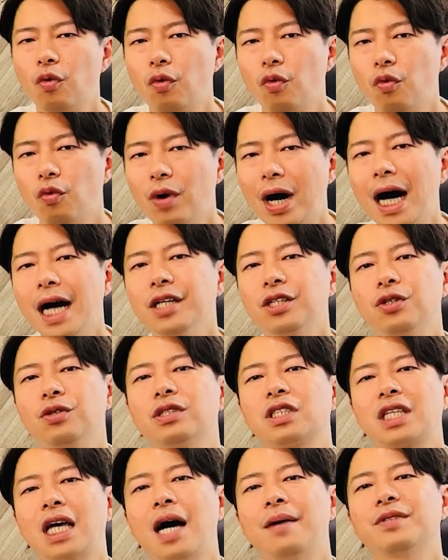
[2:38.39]
Write
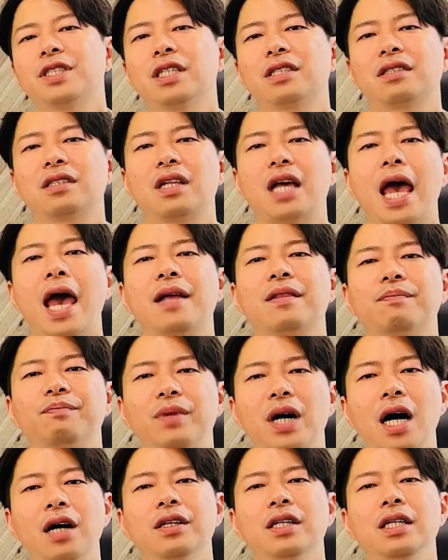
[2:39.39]
your subject and
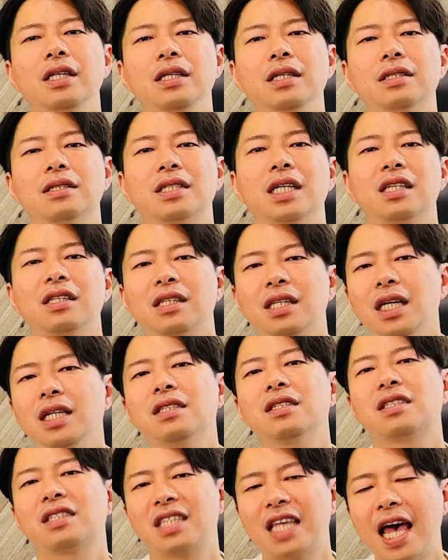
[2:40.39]
body, then
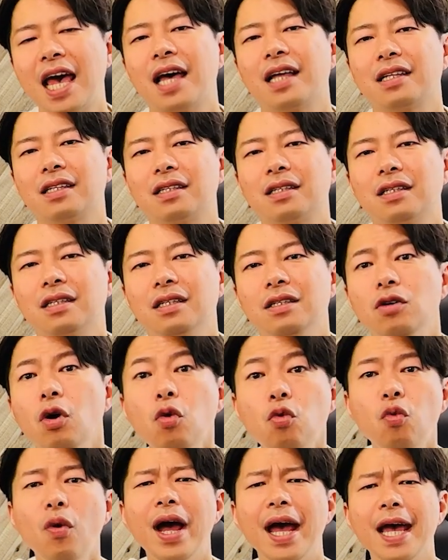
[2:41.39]
hit send.
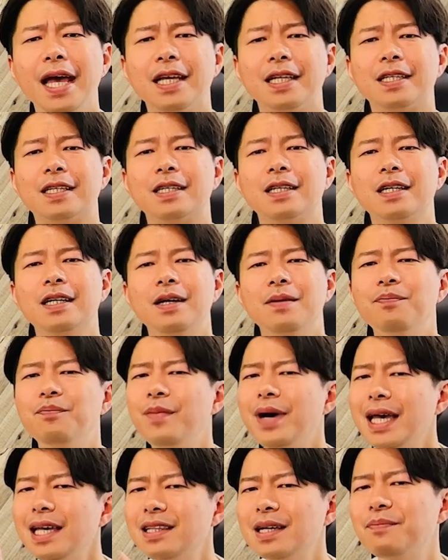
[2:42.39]
Oh wait,
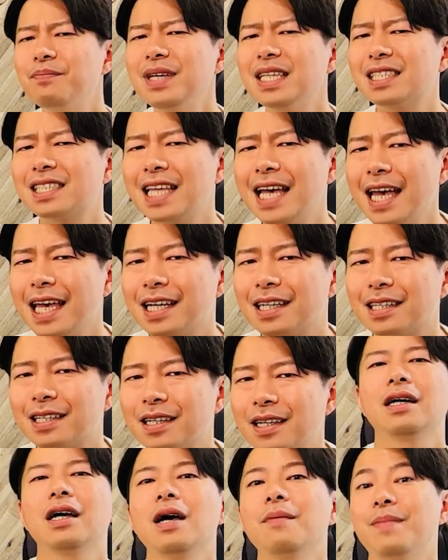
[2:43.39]
made a mistake.
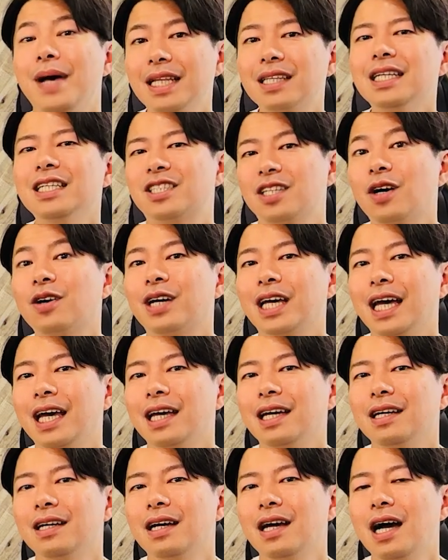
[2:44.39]
But it's
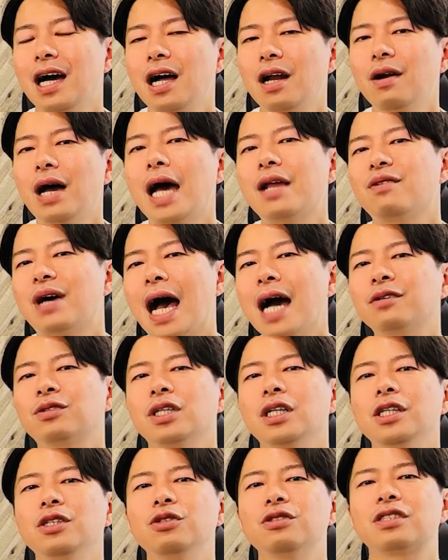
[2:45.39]
okay. Right
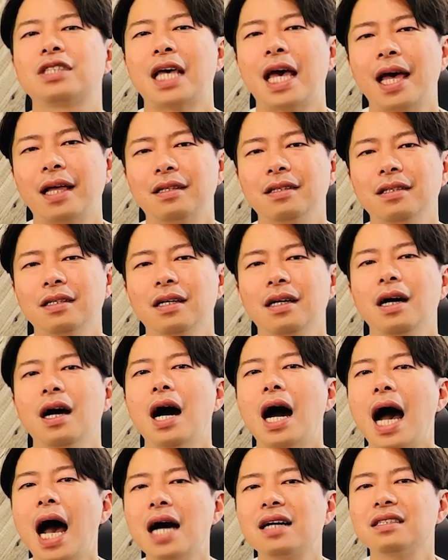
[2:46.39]
after you send,
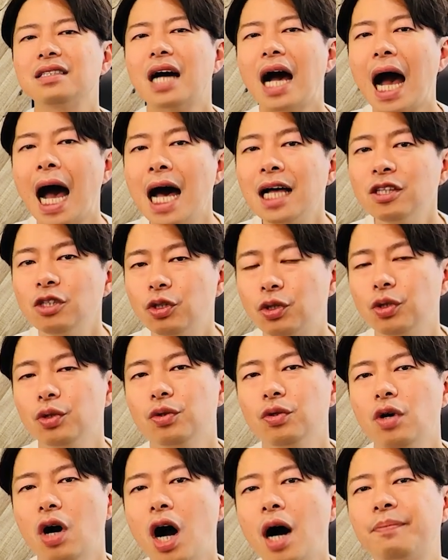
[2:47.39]
an
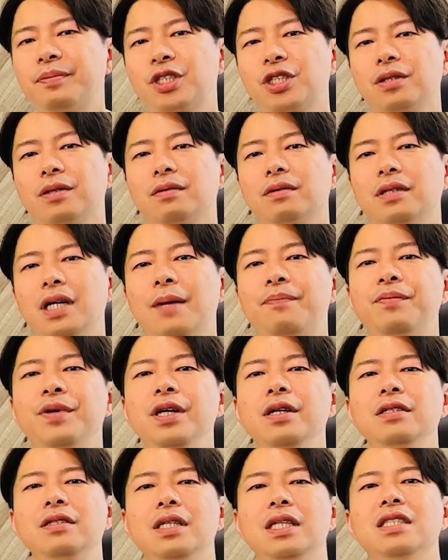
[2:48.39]
undo option
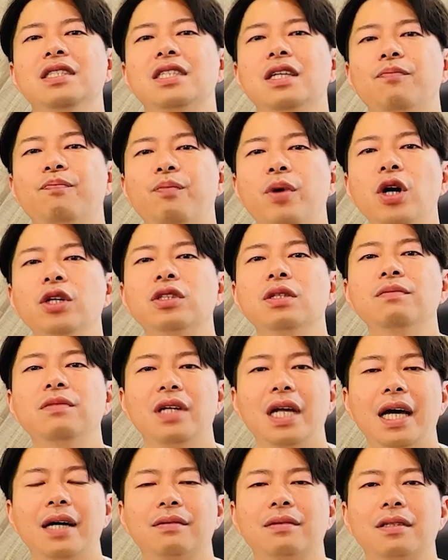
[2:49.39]
appears in the bottom
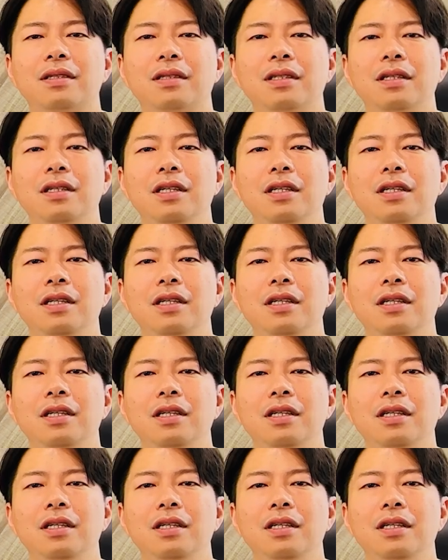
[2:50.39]
left.